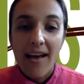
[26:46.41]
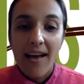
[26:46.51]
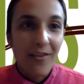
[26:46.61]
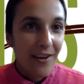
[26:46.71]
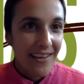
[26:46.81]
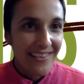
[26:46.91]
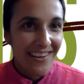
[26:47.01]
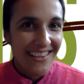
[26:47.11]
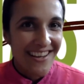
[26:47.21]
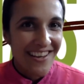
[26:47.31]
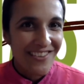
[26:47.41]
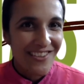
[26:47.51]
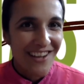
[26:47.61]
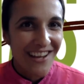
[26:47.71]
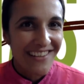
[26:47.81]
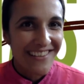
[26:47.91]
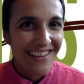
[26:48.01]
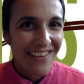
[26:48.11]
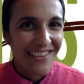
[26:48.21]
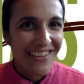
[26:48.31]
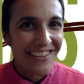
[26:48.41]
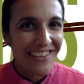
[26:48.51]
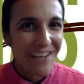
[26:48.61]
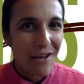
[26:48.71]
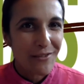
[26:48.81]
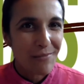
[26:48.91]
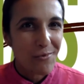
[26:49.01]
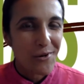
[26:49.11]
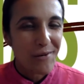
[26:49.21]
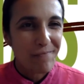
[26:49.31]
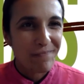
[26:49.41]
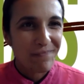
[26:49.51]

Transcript: Are there is there anything else, or should I? I was going to list off some more.